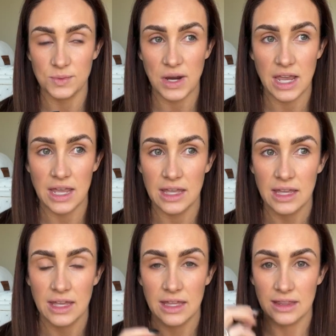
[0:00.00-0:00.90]
spray
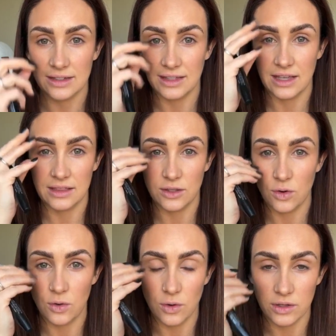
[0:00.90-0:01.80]
uh, like the
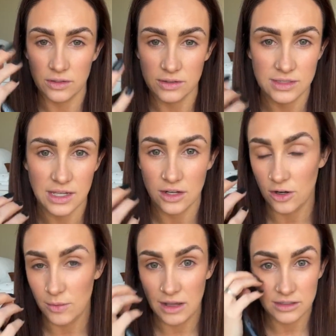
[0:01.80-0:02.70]
oils
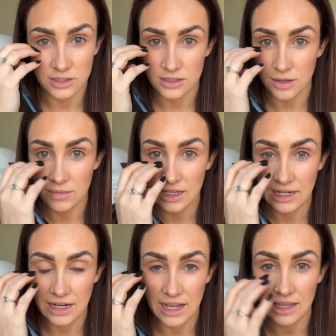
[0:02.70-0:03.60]
intermix or
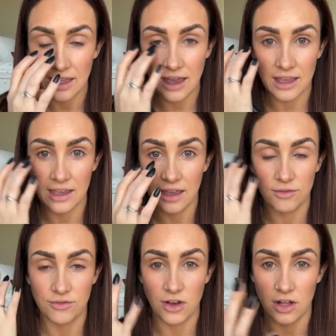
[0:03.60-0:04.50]
something and I, I
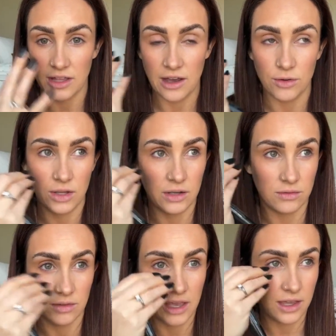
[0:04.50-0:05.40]
get fallout
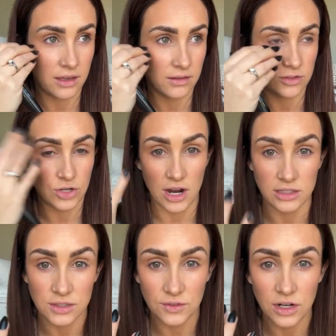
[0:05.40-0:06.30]
and like
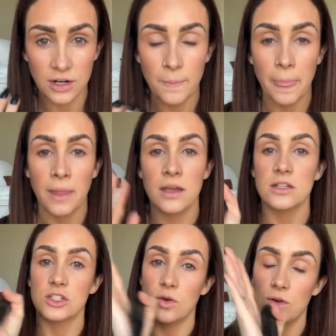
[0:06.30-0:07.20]
transfer.
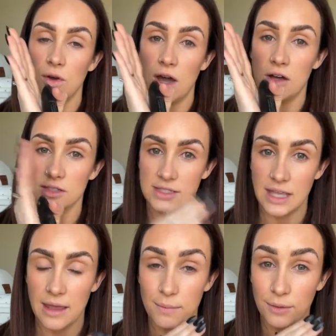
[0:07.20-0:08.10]
So I'll
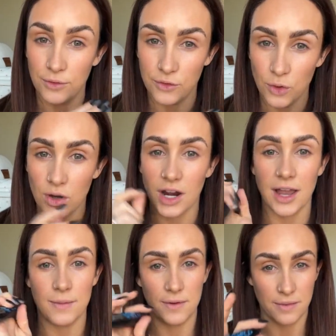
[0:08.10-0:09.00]
set before
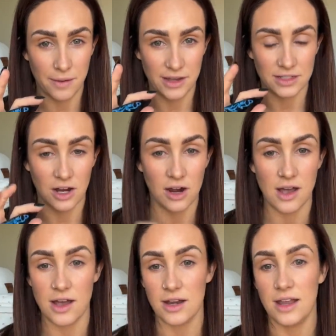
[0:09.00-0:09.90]
I put my mascara
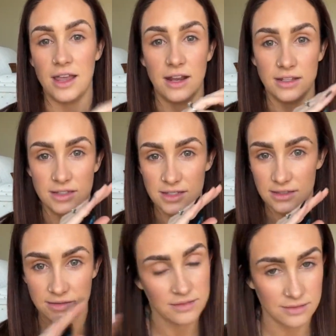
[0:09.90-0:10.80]
on and it's